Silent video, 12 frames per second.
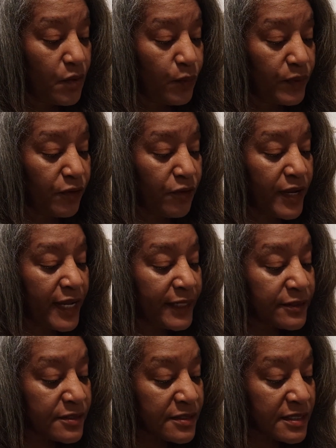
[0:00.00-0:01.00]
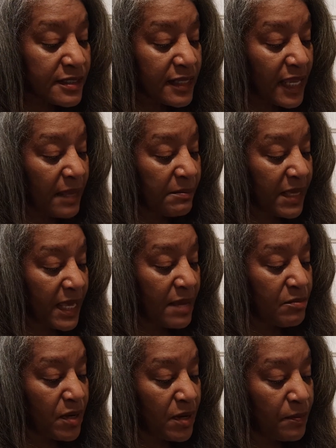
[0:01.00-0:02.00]
When her agency name
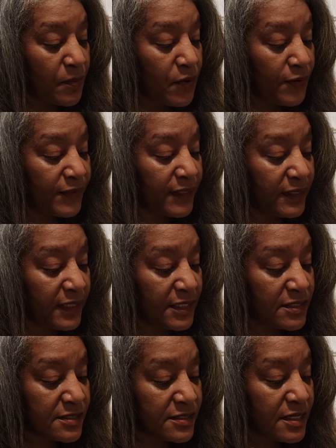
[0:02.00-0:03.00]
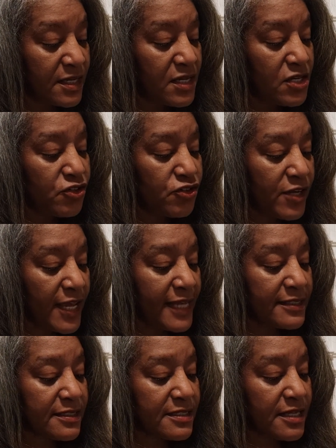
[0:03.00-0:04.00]
came up on the list, she
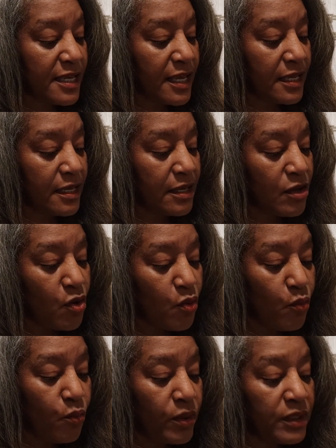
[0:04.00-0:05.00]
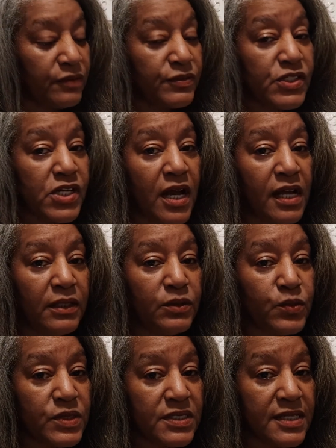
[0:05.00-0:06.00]
had to take whatever child
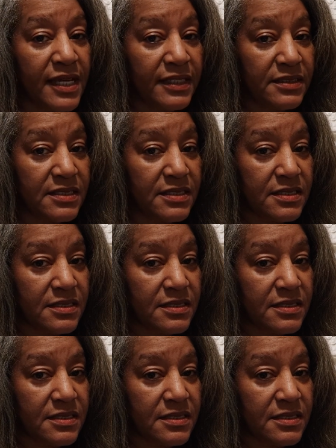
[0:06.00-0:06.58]
was next.